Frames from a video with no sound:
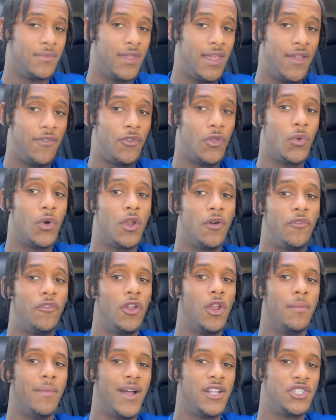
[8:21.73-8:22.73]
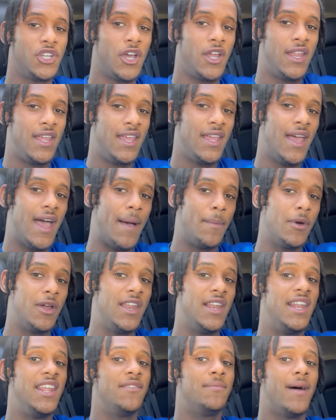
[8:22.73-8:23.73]
if you want to follow my journey. I'm going
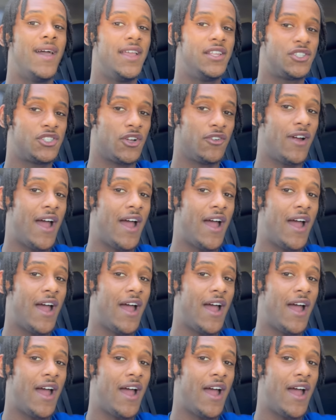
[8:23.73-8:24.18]
to leave my Insta